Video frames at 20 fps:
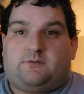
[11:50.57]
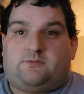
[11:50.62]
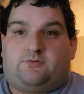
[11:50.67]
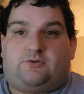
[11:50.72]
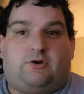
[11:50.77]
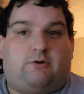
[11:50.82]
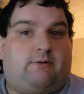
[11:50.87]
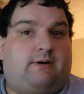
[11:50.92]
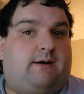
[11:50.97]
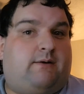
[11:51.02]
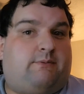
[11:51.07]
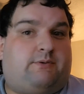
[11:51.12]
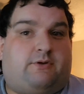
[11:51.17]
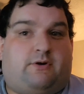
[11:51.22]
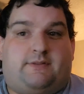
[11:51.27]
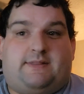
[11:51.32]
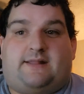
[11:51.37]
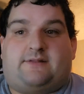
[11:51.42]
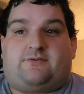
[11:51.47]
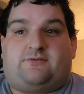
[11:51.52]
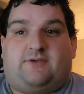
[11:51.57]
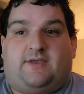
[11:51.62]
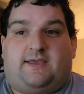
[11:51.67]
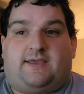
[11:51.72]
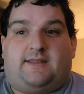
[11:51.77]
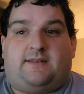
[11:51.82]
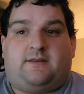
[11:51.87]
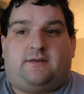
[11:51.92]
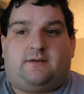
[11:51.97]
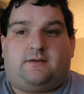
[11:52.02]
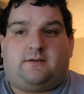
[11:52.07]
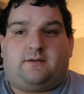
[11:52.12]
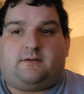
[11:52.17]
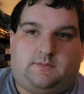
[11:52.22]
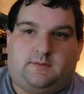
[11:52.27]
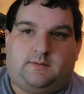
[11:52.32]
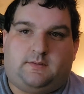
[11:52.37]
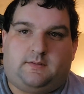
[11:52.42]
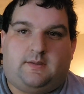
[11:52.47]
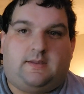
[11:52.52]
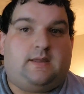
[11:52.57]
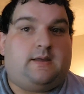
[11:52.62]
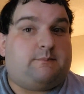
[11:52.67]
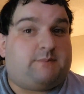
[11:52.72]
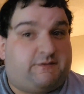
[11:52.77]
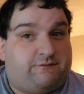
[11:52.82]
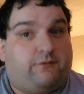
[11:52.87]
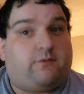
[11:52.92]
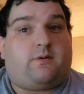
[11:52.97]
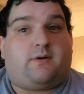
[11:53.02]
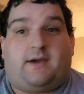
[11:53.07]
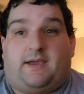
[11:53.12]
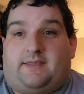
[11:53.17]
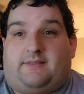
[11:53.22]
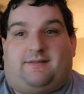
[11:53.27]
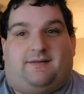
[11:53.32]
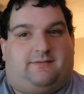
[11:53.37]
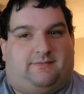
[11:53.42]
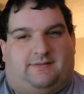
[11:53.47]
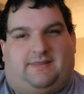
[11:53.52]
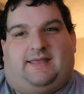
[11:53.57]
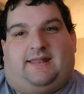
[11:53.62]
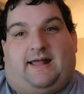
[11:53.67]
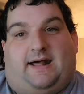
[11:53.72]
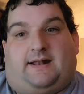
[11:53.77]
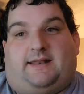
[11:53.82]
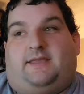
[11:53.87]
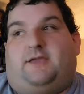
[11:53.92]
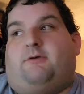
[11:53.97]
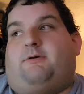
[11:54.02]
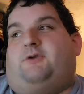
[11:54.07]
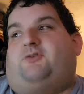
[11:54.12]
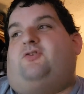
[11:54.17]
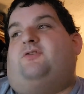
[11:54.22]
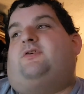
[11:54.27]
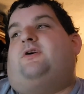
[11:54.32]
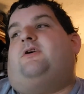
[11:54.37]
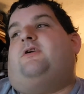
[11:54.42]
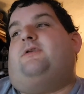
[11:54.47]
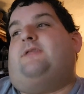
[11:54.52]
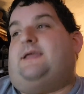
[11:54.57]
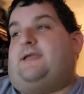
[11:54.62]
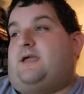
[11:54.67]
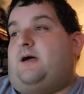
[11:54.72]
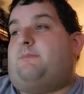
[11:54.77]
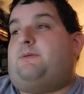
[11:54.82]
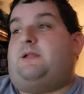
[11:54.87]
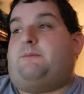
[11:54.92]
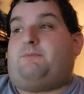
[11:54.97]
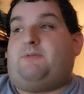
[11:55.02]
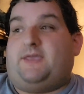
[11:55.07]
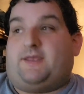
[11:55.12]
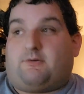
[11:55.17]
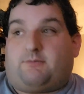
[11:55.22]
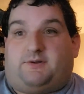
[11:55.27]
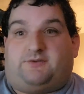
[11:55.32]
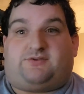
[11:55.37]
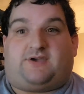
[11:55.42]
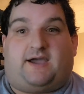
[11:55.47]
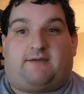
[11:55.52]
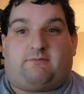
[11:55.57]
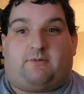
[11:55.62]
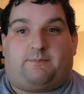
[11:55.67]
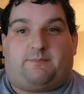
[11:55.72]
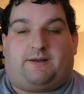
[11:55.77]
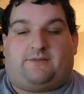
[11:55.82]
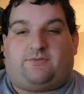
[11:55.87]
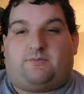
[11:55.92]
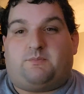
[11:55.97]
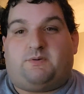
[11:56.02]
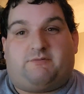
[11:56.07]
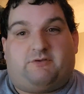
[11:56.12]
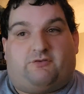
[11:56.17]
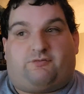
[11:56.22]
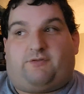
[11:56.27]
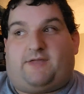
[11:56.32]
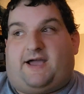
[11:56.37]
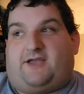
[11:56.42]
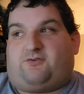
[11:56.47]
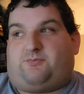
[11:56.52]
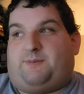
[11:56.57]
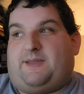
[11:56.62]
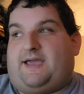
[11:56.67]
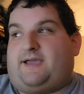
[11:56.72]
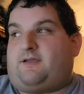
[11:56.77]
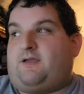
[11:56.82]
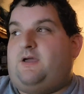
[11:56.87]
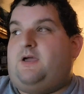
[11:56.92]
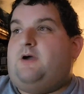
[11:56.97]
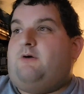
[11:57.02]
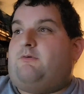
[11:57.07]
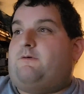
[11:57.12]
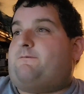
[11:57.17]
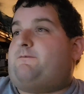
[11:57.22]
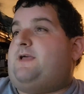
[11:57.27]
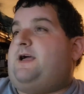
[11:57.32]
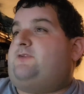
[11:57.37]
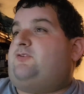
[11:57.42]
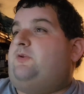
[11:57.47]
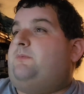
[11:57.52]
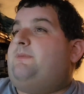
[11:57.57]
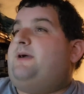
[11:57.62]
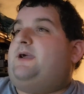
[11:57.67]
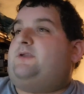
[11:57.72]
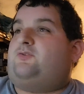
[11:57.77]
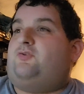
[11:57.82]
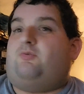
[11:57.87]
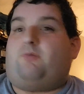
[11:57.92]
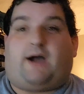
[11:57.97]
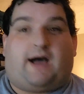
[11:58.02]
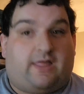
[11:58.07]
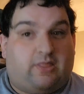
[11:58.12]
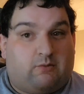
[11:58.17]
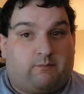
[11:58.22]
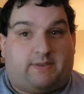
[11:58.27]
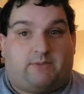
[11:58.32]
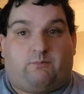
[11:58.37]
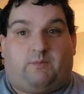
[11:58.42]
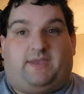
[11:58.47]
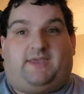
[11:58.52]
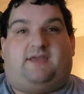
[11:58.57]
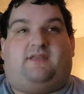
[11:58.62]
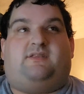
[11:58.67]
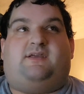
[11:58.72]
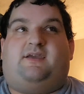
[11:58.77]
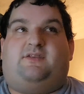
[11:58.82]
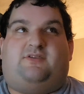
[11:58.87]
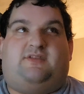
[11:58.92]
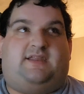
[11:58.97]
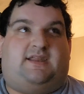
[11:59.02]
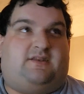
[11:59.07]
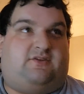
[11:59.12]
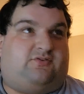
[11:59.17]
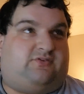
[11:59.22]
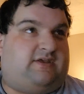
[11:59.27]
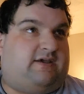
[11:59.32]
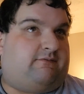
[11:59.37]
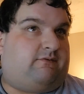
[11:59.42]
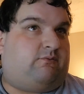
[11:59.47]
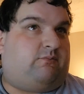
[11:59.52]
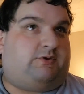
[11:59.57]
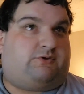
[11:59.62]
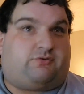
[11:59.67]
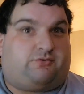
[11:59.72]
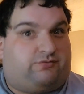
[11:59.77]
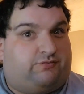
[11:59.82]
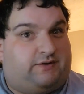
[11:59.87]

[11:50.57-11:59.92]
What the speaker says: So with all that said, before I get out of here, I should tell you that coming up later on Time About the Movies Flashback, we're flashing back to Halloween weekend 1987, which